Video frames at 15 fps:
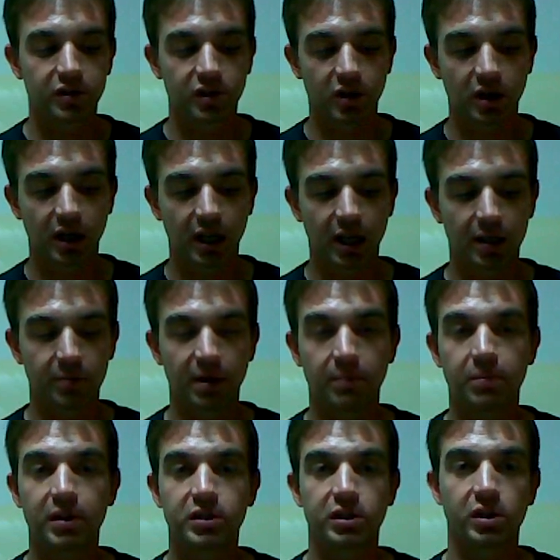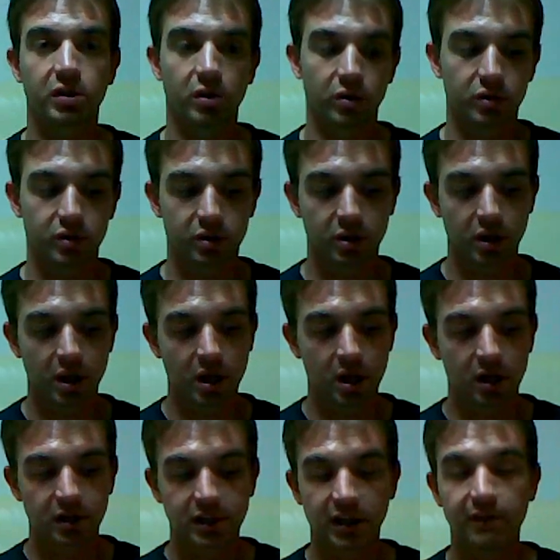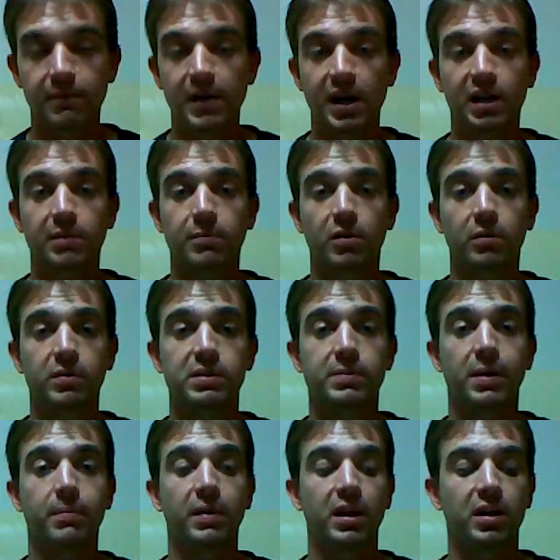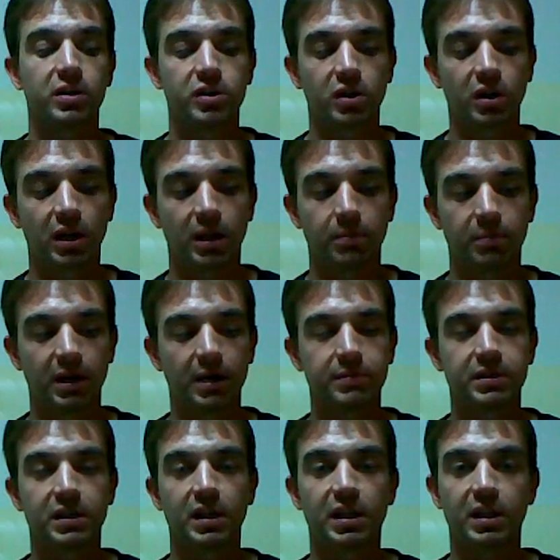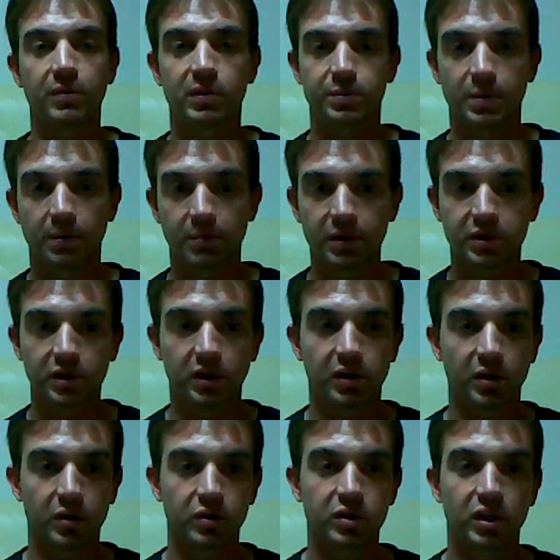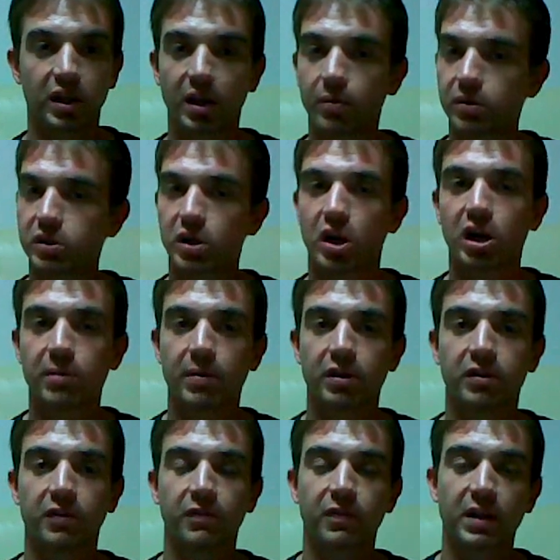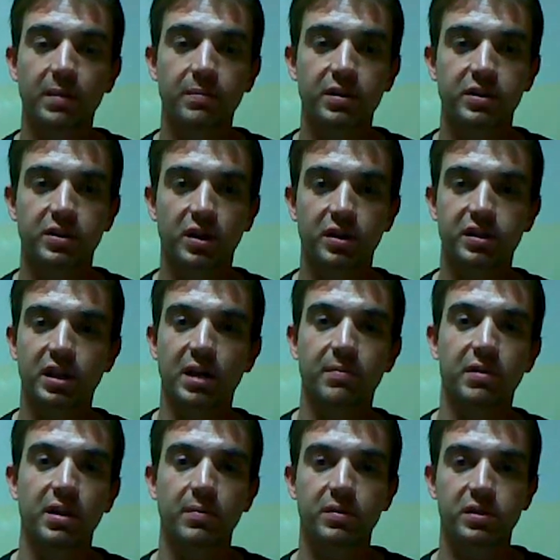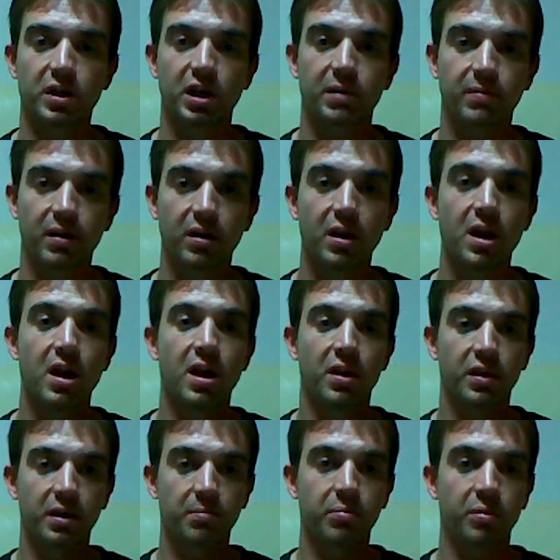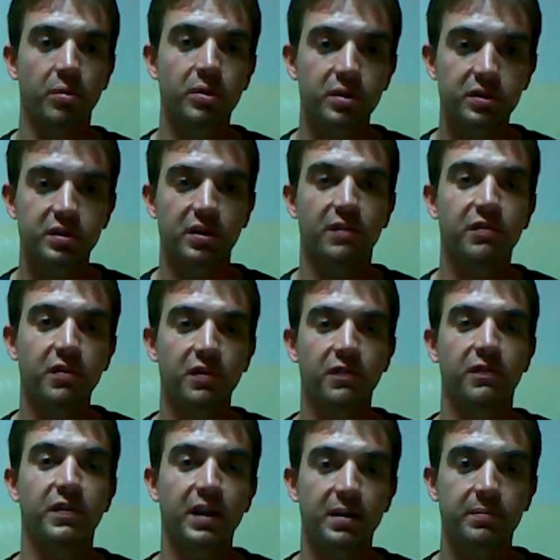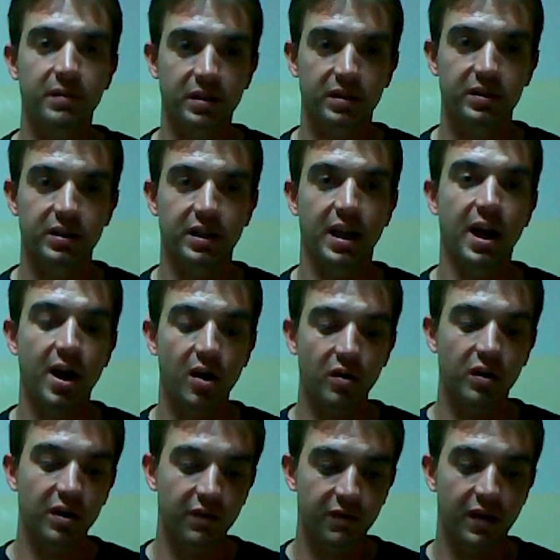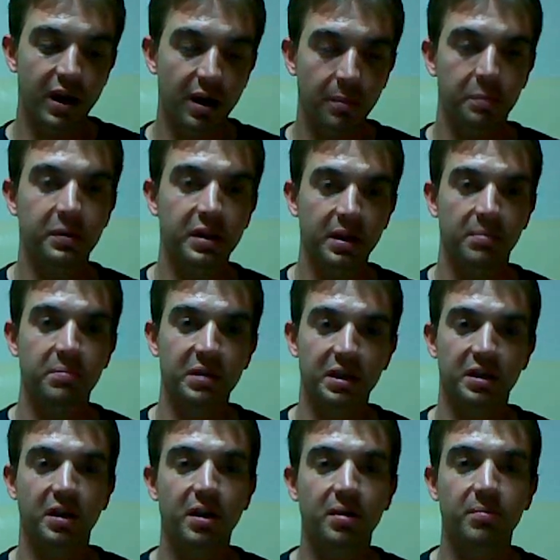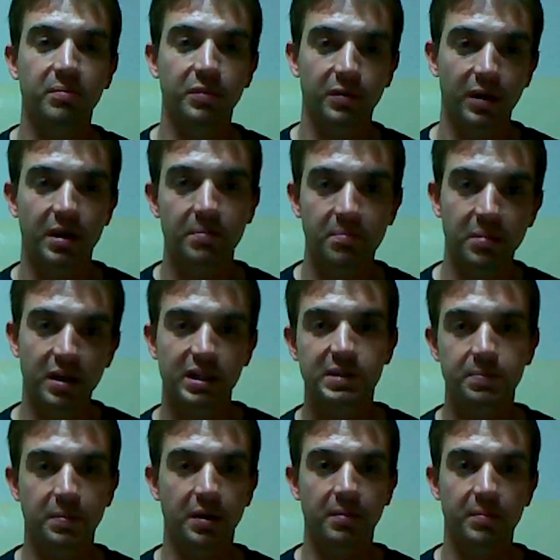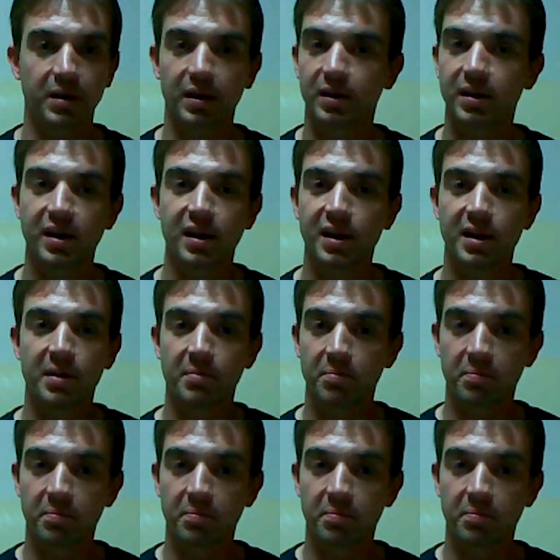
manager and my pitching coach. Dave McAmer was my manager and Bob Stanley was my pitching coach, and they would talk about their families all the time, and they would talk about the importance of their families and how they've helped them become great baseball men.